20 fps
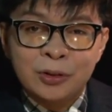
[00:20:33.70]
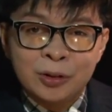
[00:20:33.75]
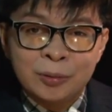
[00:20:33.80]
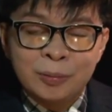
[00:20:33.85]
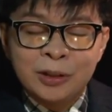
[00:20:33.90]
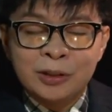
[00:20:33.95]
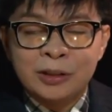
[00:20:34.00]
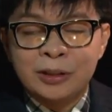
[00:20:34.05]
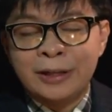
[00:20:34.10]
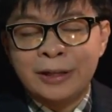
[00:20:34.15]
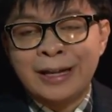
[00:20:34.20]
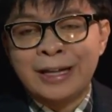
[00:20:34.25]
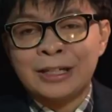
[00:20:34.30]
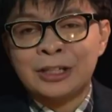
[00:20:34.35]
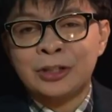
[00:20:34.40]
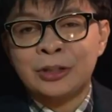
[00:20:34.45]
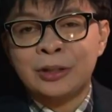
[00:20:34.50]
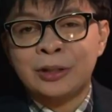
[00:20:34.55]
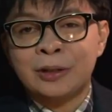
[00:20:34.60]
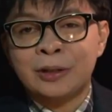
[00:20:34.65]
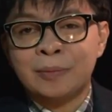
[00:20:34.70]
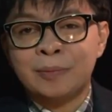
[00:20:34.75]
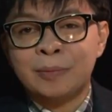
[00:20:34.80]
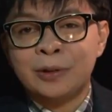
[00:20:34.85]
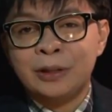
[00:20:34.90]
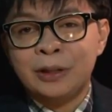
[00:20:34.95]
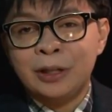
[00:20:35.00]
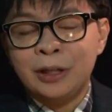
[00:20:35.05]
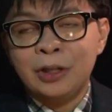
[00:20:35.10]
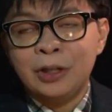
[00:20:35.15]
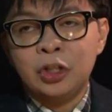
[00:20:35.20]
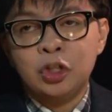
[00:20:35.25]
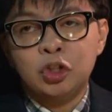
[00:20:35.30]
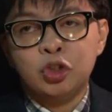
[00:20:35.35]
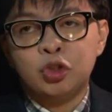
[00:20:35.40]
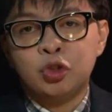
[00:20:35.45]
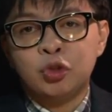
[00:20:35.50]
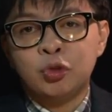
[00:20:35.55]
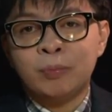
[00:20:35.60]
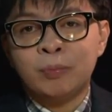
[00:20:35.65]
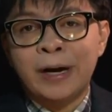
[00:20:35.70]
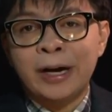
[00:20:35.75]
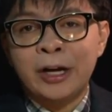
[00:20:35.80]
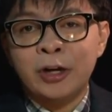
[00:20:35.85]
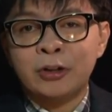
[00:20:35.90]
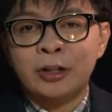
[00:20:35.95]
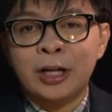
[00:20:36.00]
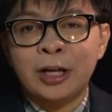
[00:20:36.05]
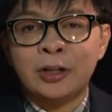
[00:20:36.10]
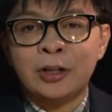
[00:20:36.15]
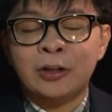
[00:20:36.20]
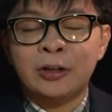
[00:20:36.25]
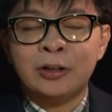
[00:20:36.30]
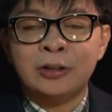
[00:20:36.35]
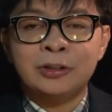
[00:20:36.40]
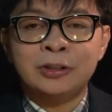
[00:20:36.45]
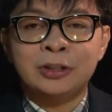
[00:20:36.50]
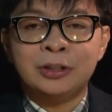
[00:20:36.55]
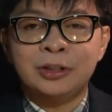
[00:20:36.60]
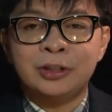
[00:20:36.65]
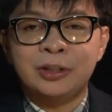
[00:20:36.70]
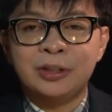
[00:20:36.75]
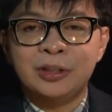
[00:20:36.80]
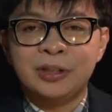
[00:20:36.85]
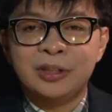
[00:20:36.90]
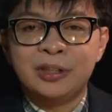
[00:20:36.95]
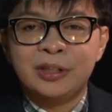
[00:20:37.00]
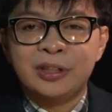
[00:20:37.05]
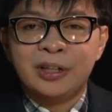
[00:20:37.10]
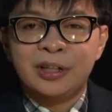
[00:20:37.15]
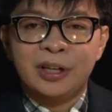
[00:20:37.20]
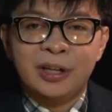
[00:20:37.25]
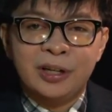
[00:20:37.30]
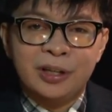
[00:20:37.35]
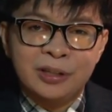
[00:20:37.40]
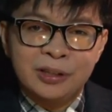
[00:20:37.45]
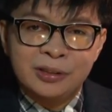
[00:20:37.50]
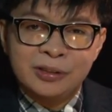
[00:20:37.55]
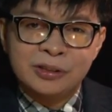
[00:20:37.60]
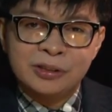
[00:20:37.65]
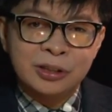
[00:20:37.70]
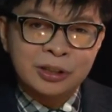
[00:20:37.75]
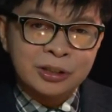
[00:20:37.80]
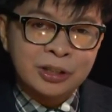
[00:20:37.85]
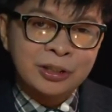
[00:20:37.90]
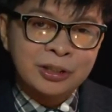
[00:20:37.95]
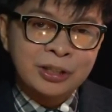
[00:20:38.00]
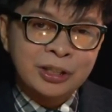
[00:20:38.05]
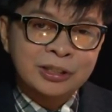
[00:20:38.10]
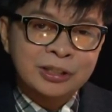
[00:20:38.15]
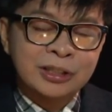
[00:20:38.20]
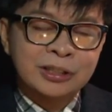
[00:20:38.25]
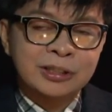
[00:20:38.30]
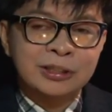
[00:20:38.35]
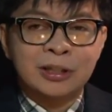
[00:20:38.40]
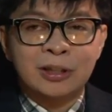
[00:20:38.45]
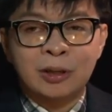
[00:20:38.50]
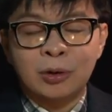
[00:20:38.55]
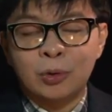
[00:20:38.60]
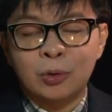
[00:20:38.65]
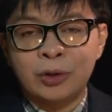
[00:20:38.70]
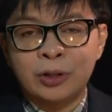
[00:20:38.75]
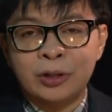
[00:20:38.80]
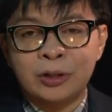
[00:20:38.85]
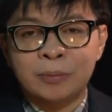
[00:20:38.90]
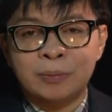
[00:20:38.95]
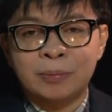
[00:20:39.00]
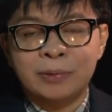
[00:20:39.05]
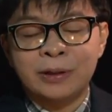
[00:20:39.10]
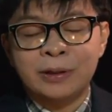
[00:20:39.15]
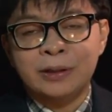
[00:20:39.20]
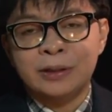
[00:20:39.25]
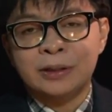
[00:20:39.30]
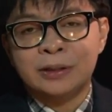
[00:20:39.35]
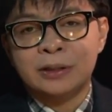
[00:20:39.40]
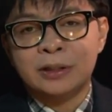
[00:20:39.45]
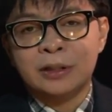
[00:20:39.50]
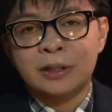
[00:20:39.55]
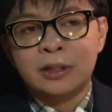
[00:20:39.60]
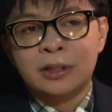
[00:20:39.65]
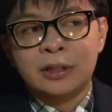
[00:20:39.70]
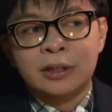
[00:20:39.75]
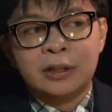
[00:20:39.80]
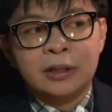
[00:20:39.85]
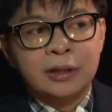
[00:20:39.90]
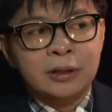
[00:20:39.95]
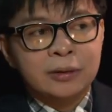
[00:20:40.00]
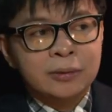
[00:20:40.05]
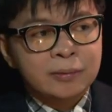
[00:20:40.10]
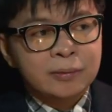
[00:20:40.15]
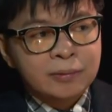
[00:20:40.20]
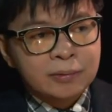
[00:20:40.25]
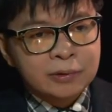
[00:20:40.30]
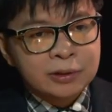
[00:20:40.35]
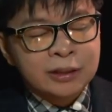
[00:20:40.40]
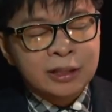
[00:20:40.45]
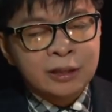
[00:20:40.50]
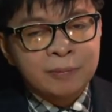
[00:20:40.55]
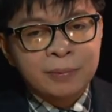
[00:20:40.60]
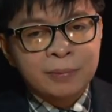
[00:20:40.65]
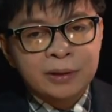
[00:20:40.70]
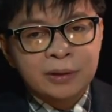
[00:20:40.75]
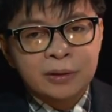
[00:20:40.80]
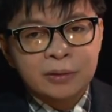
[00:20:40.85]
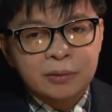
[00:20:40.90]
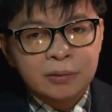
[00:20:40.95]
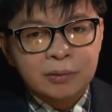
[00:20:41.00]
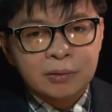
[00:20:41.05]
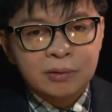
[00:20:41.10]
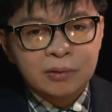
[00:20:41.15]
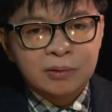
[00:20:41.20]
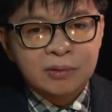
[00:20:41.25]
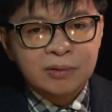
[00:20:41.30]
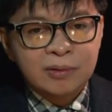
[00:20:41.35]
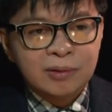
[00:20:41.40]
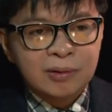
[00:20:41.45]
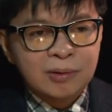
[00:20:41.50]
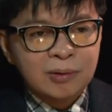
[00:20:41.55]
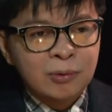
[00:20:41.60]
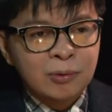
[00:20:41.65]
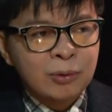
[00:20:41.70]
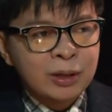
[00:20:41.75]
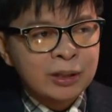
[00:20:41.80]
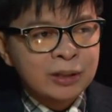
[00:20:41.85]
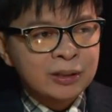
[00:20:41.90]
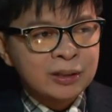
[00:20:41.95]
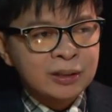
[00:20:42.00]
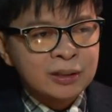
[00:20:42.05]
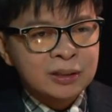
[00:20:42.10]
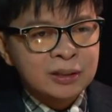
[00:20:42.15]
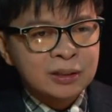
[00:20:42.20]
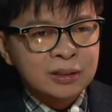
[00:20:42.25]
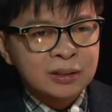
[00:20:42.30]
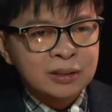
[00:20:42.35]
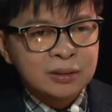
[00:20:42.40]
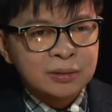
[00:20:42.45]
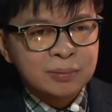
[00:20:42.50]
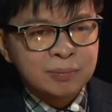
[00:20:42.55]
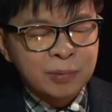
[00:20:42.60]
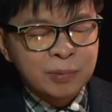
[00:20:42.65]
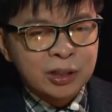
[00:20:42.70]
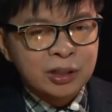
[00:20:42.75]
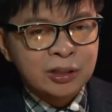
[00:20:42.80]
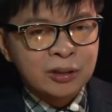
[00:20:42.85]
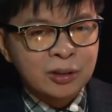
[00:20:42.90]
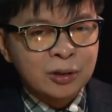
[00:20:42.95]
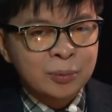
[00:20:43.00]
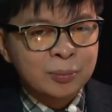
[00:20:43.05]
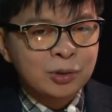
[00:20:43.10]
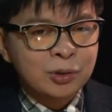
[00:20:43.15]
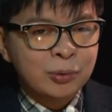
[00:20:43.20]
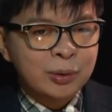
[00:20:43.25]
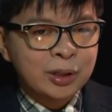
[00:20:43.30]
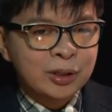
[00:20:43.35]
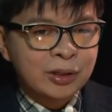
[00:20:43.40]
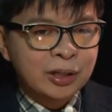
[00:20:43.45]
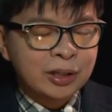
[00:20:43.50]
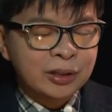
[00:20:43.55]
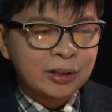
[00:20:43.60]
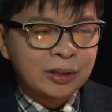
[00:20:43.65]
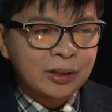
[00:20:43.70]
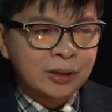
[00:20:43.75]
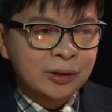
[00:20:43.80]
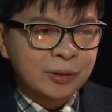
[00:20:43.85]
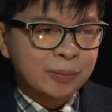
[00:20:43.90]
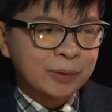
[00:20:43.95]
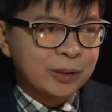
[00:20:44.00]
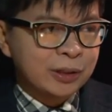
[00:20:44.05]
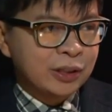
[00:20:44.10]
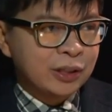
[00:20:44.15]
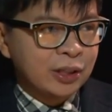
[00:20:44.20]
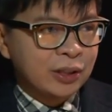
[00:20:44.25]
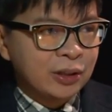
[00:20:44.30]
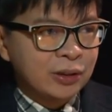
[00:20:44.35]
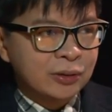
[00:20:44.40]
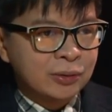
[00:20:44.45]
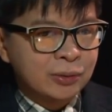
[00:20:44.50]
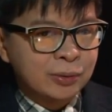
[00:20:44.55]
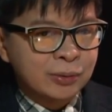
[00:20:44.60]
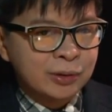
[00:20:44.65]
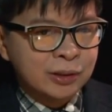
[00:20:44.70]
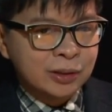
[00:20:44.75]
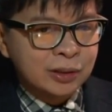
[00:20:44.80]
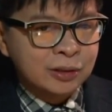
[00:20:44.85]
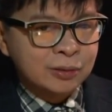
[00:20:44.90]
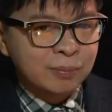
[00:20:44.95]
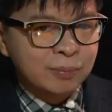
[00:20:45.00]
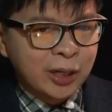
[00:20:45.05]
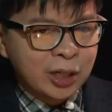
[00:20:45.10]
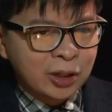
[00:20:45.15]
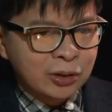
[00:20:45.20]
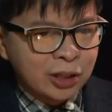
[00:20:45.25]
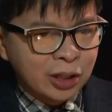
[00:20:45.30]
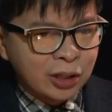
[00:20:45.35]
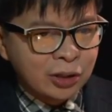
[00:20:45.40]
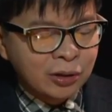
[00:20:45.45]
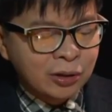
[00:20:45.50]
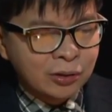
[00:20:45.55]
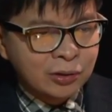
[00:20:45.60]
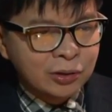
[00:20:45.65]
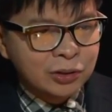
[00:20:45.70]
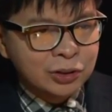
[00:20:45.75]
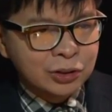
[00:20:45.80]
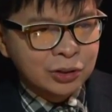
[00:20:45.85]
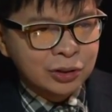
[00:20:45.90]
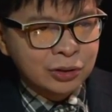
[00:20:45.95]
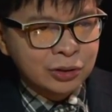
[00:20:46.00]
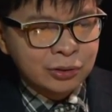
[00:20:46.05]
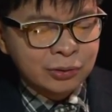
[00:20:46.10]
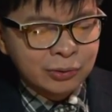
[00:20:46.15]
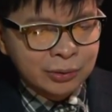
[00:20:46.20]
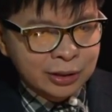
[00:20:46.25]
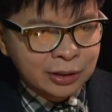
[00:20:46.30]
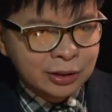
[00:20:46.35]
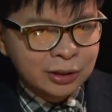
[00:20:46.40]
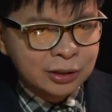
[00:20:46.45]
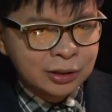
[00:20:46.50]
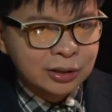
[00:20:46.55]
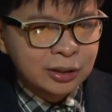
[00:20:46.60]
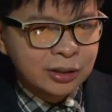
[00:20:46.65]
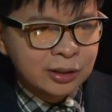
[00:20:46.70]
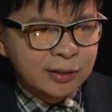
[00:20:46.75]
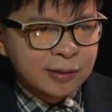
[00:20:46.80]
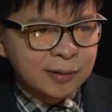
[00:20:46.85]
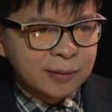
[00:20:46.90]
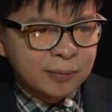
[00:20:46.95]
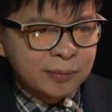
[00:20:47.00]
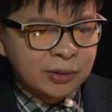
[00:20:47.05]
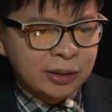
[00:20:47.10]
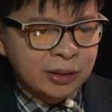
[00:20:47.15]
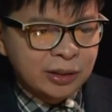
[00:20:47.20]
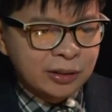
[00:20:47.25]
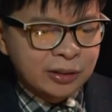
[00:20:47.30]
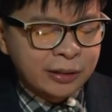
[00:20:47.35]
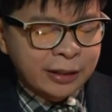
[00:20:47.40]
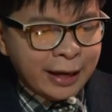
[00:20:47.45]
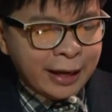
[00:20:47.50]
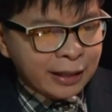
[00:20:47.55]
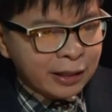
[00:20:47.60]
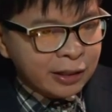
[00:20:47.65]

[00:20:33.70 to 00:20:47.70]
Group International pertaining to biotechnology and certain things as the cloning of trees. Now, Stefaan, what is Better Globe doing right now pertaining to this biotechnology trees in